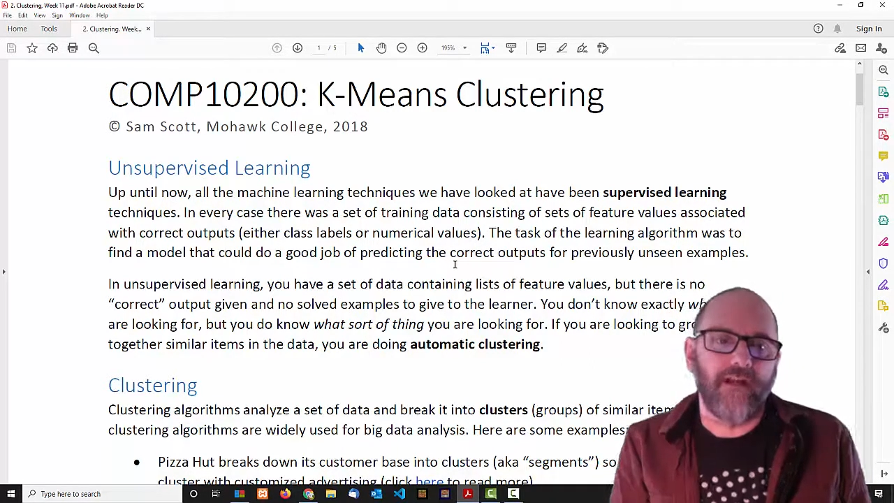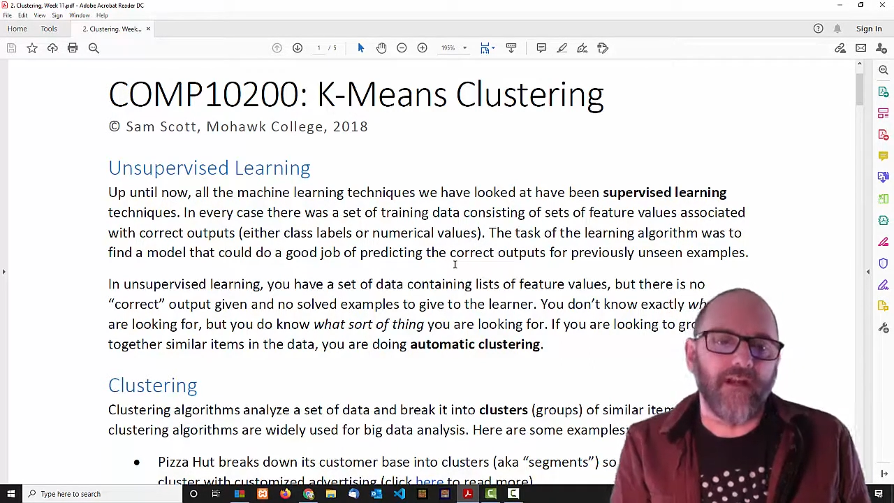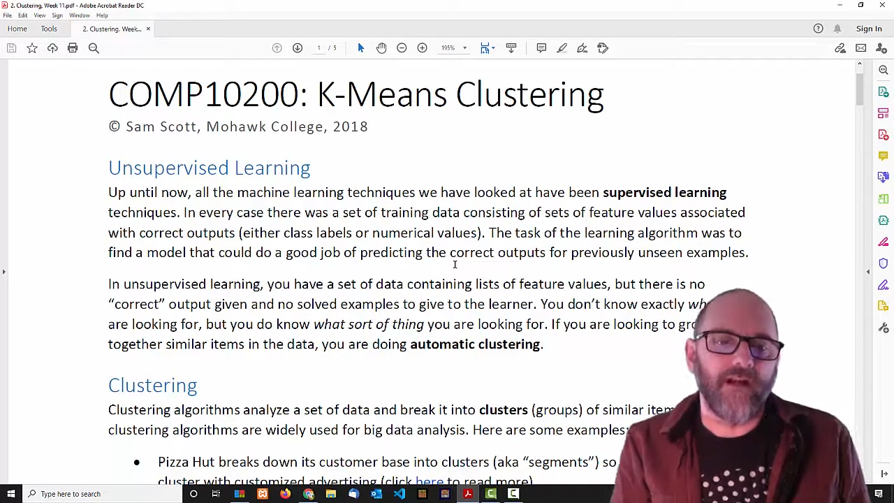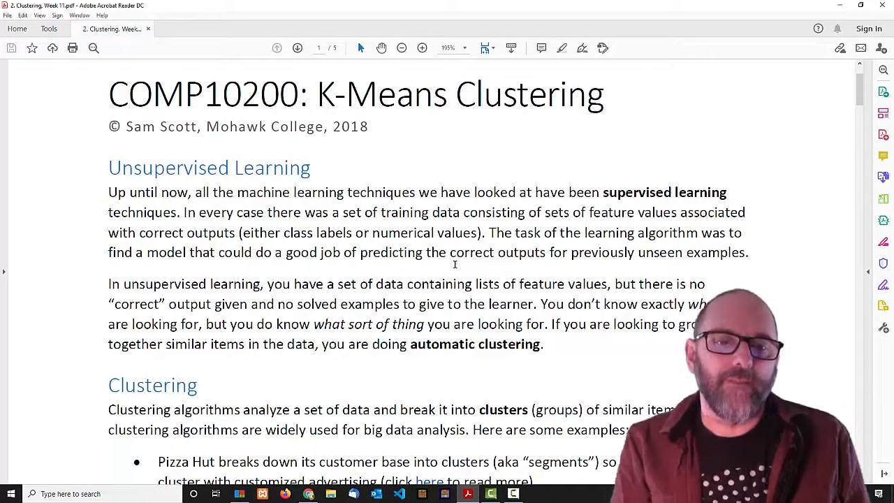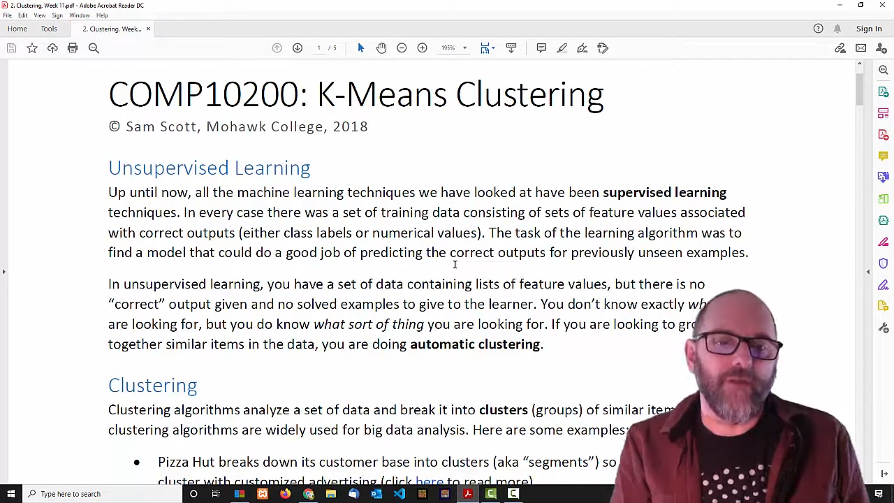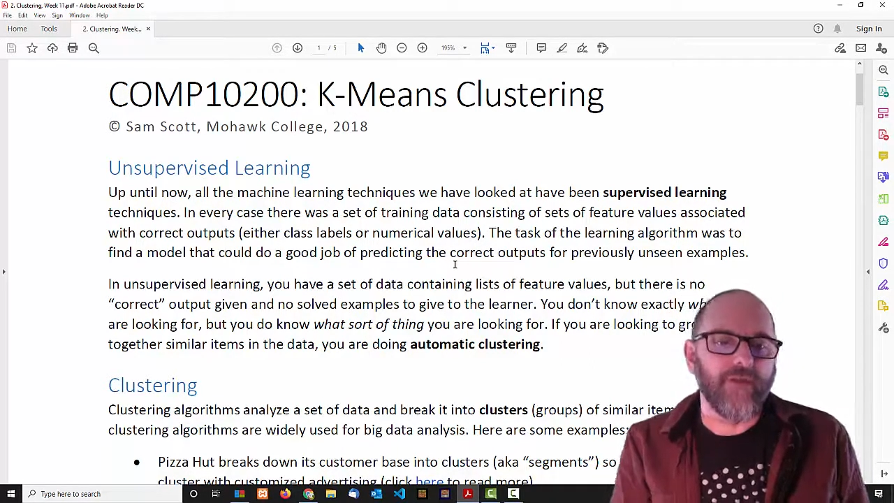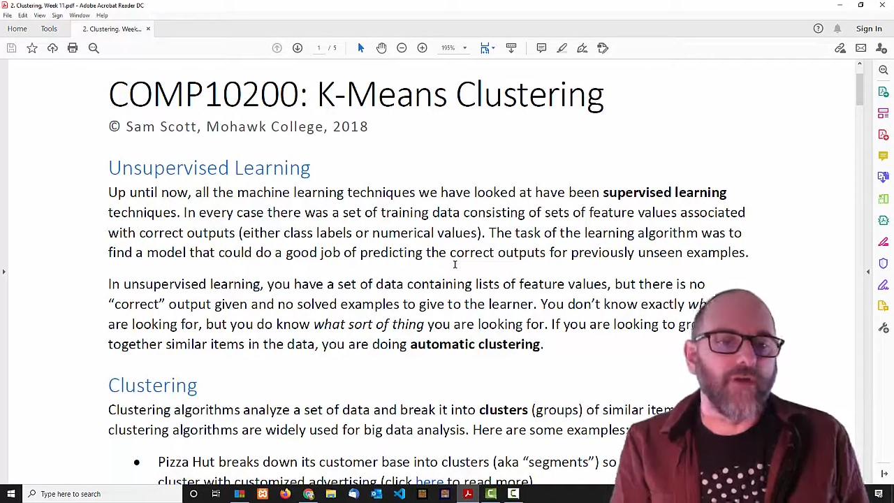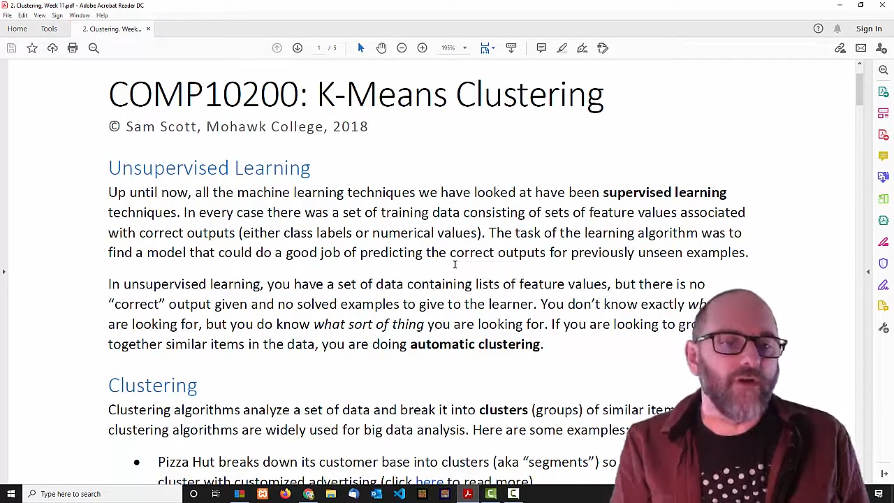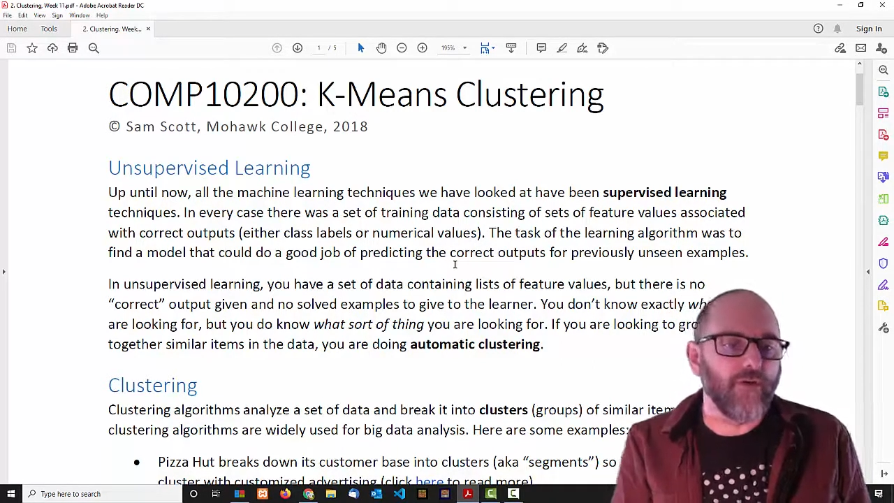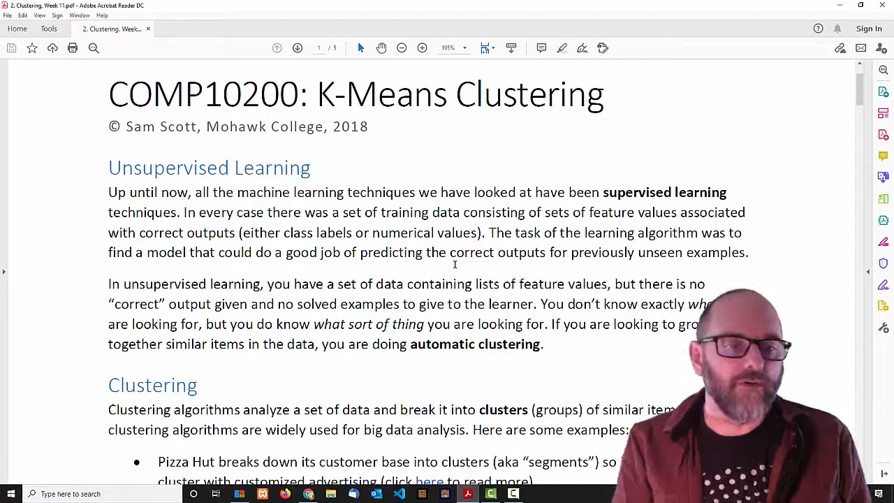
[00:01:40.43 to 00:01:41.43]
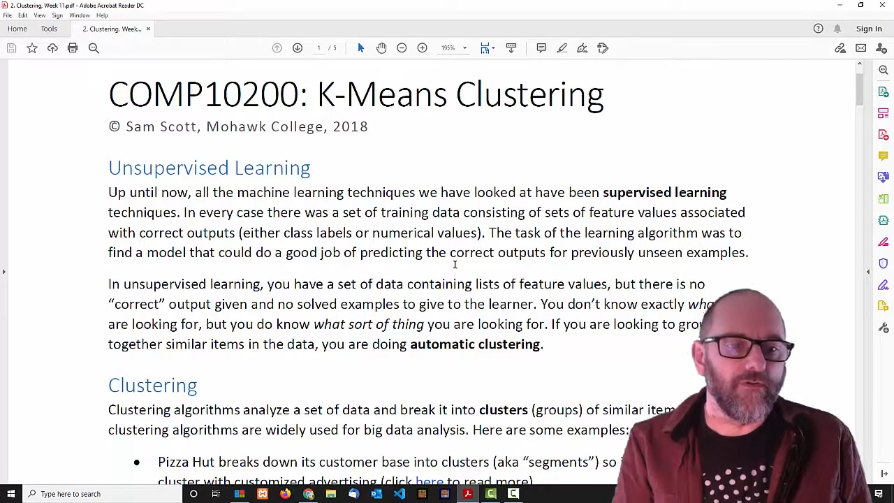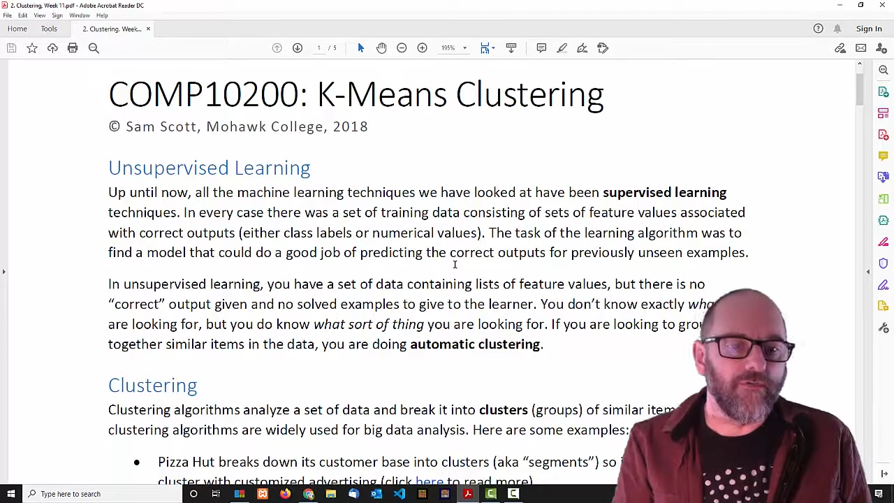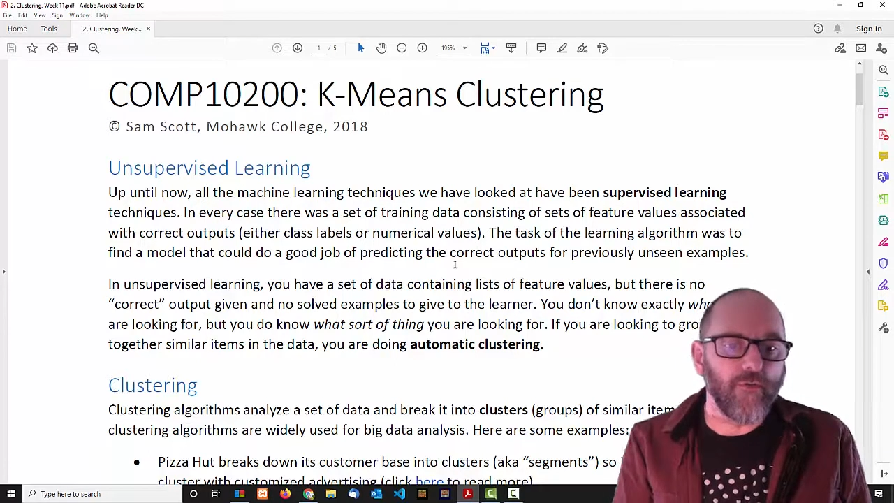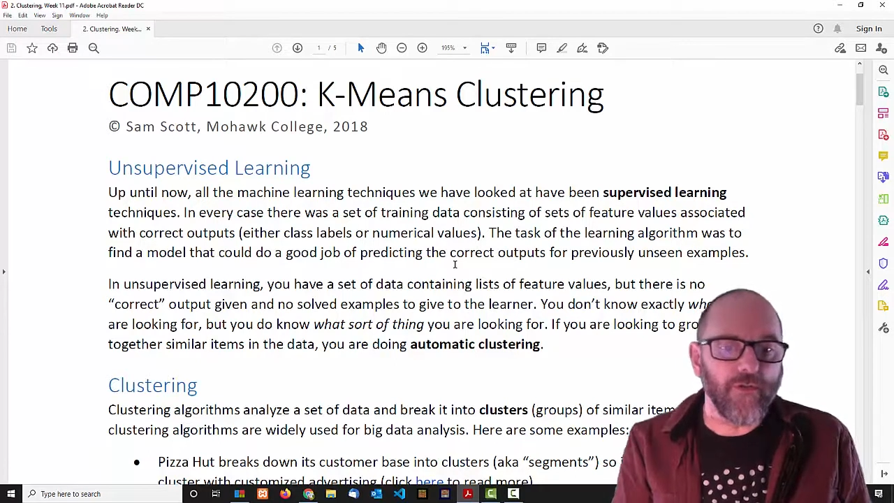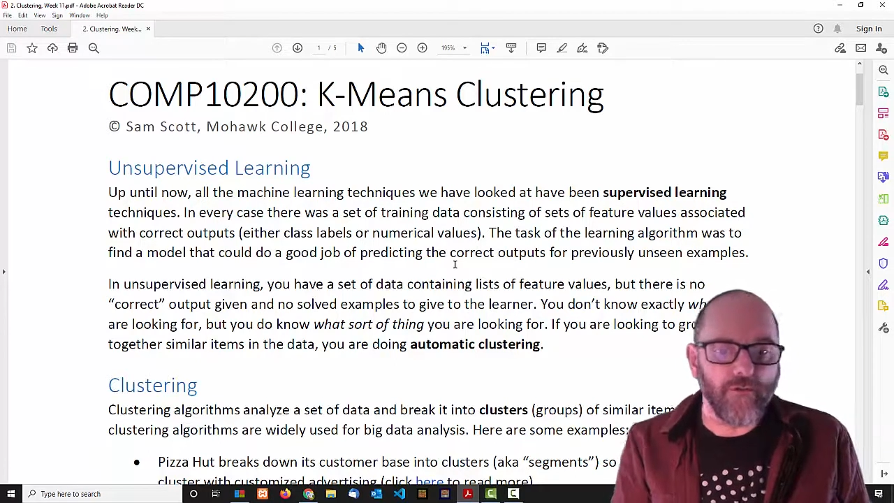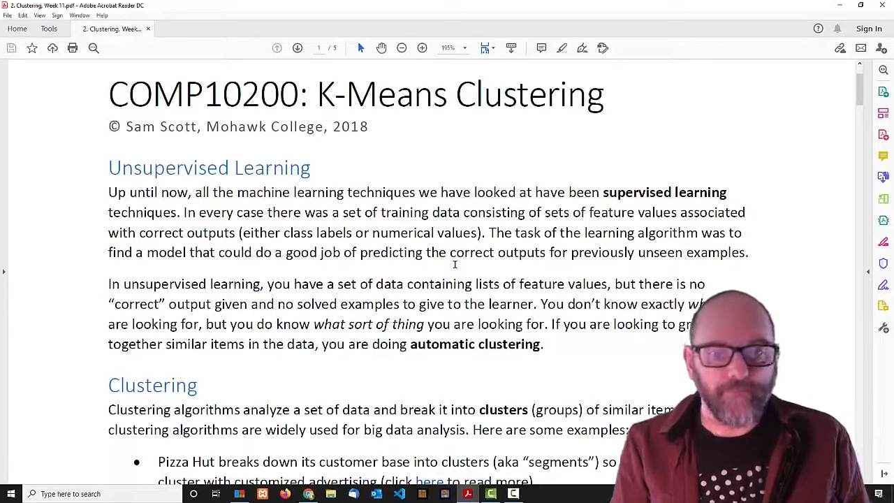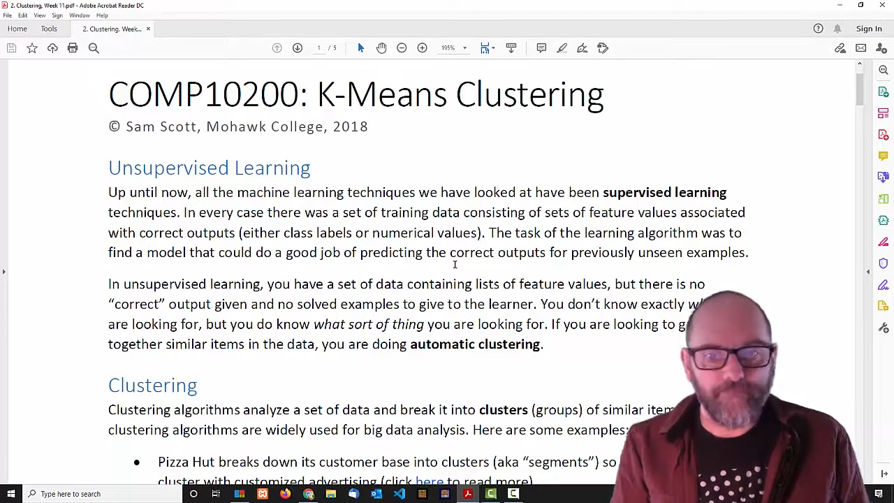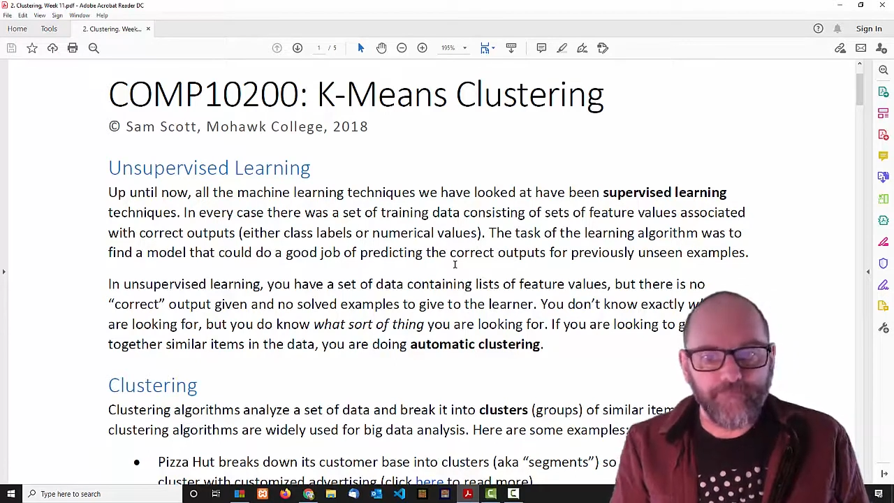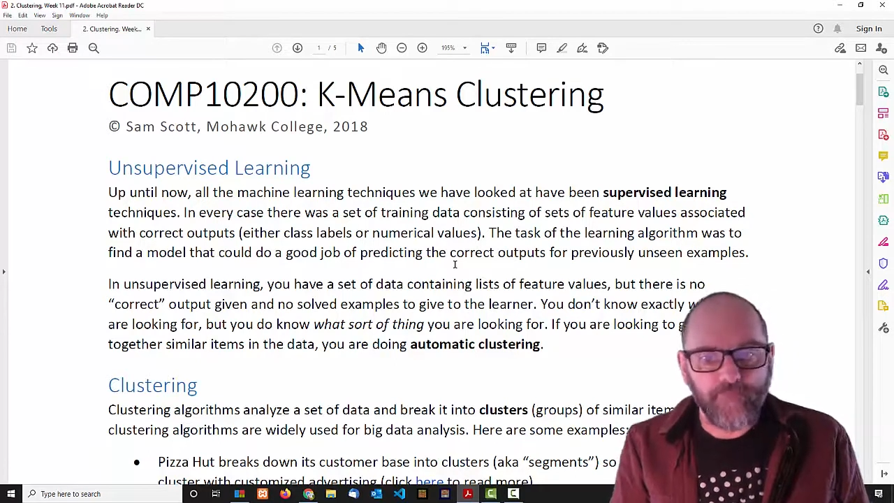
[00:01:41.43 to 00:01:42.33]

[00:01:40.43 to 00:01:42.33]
in the code for you.